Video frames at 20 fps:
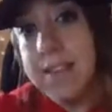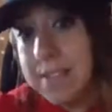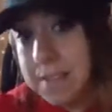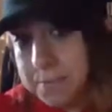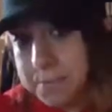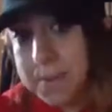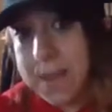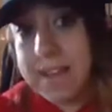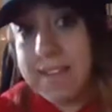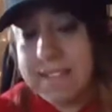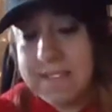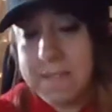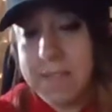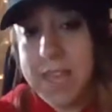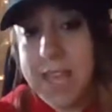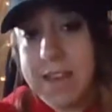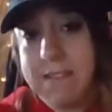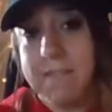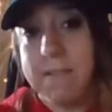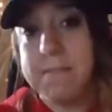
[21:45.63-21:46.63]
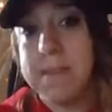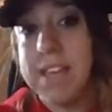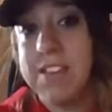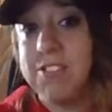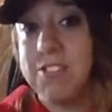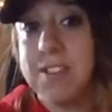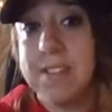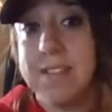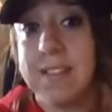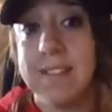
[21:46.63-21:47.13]
the rest of the
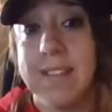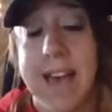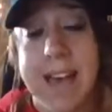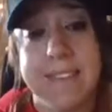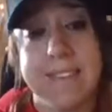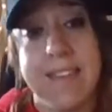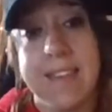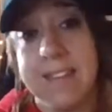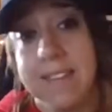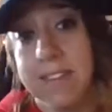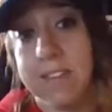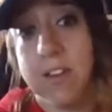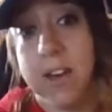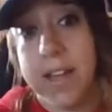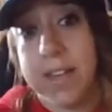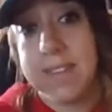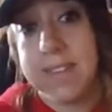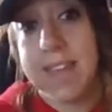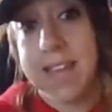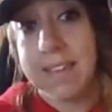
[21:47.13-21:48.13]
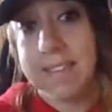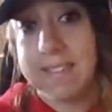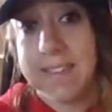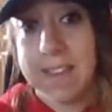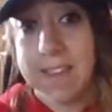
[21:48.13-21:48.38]
information in the class into context.